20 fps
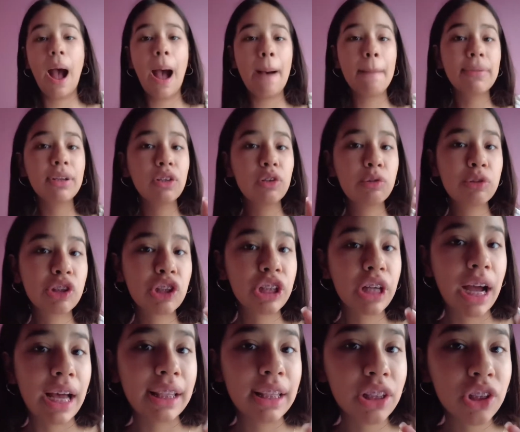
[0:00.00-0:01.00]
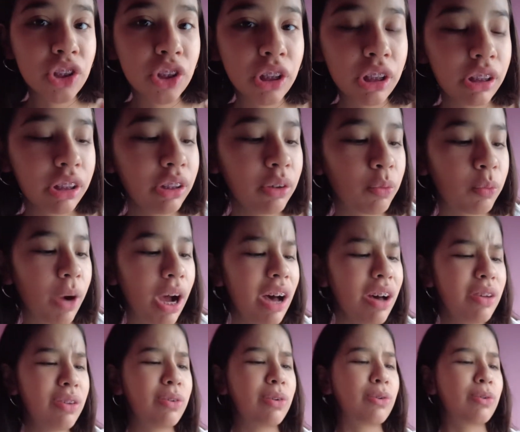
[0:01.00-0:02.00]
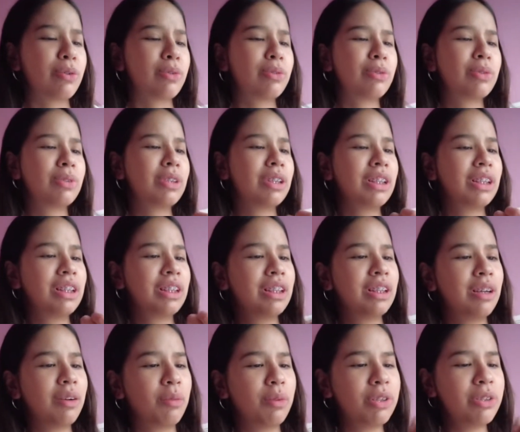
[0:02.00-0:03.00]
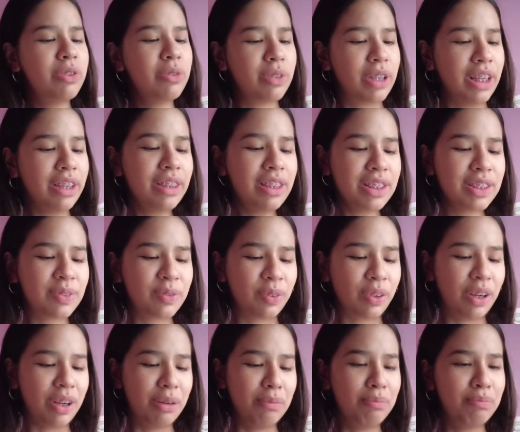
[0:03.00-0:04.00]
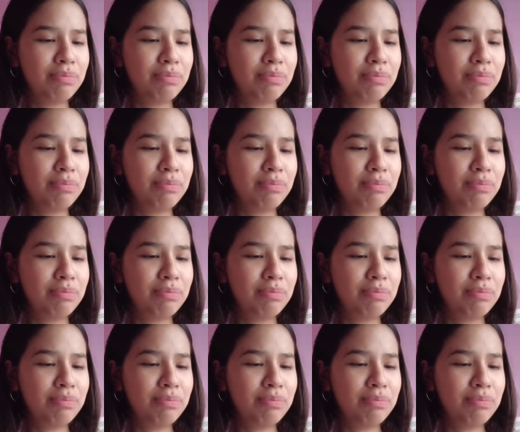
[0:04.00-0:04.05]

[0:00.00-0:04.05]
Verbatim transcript: I'm gonna use her eyelash curler. Wow. Where'd you get this from?